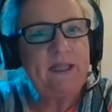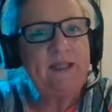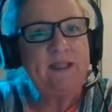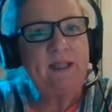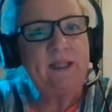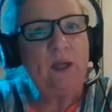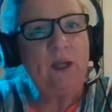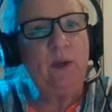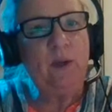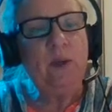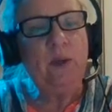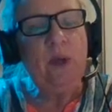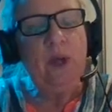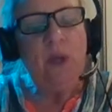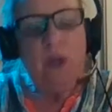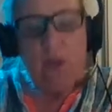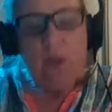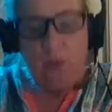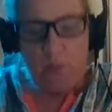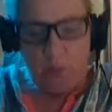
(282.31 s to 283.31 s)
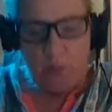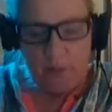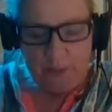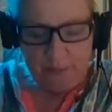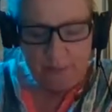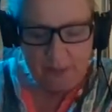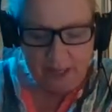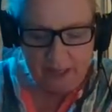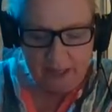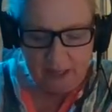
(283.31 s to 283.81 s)
And so,
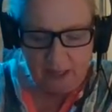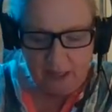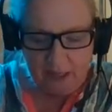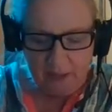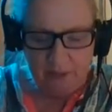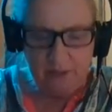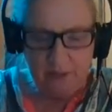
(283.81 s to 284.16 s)
with that, uh,